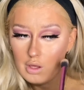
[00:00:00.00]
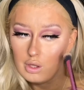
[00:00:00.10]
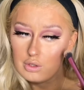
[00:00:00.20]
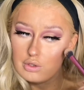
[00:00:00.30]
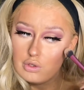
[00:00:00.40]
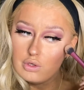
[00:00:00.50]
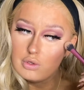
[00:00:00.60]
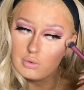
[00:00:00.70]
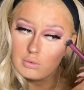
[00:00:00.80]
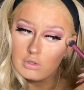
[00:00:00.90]

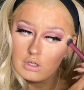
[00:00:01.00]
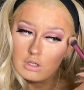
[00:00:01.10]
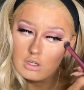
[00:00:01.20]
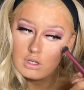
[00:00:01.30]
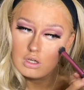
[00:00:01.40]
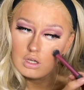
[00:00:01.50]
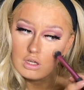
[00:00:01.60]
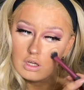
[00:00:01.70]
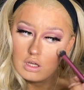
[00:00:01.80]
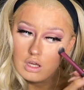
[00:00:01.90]
you
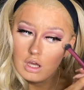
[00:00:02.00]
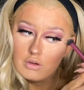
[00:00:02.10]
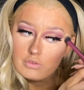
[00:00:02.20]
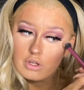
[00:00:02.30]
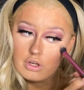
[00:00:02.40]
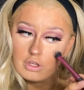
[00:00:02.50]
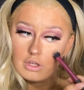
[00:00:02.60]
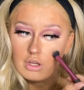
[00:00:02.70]
have done it.